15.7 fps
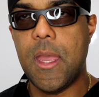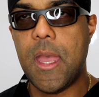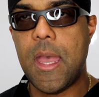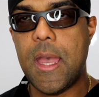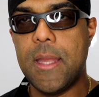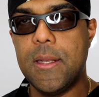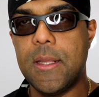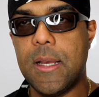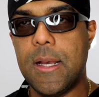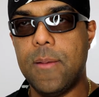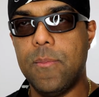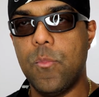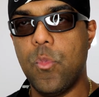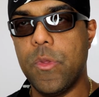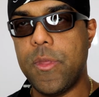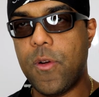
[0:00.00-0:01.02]
And
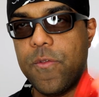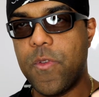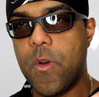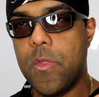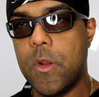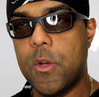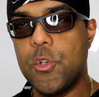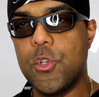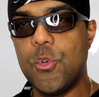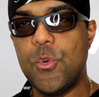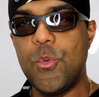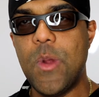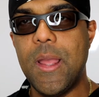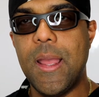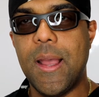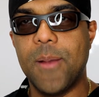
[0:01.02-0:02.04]
without further
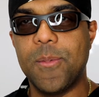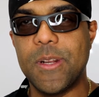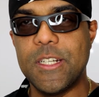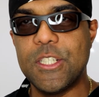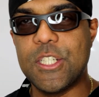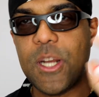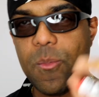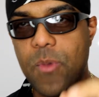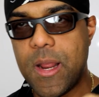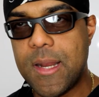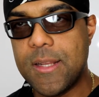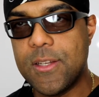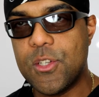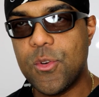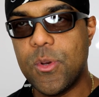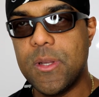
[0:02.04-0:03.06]
ado, I'm going to jump right
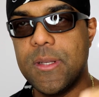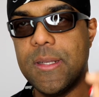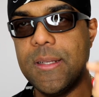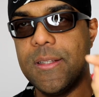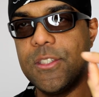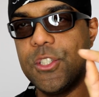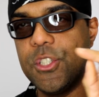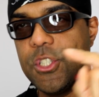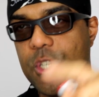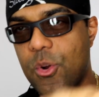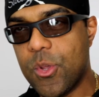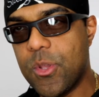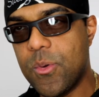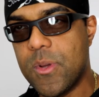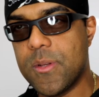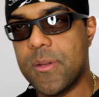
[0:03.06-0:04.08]
into it, show
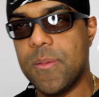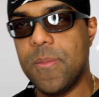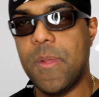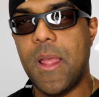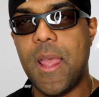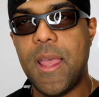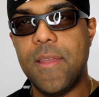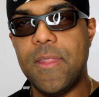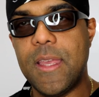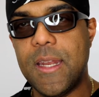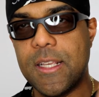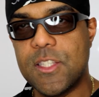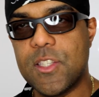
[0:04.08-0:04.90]
you it, and then